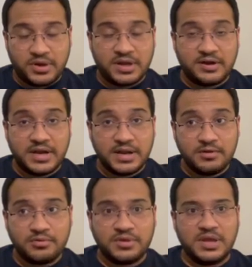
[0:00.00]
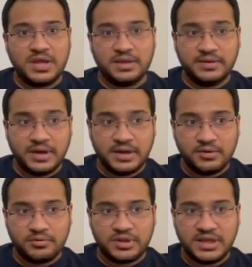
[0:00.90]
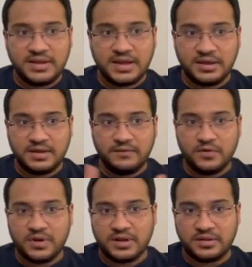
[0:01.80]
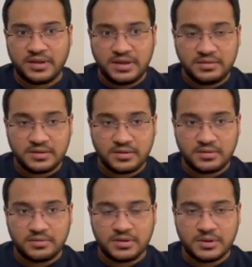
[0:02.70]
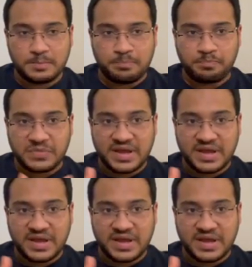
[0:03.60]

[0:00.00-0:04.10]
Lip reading: written OSCE. In the written OSCE, they can give you an exercise such as an